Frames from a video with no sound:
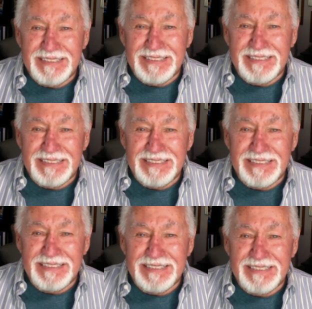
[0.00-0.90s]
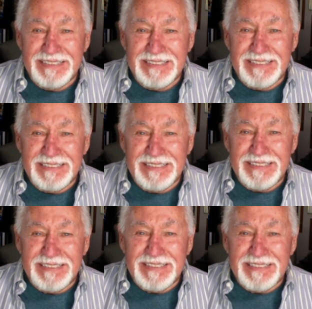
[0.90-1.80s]

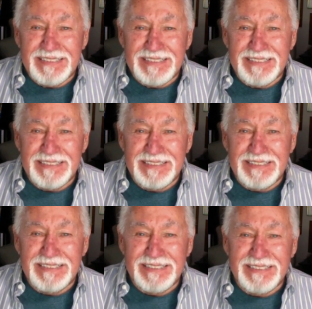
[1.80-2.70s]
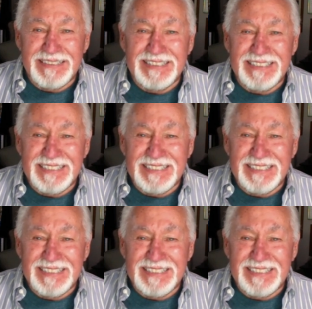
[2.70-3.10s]
This person isn't speaking.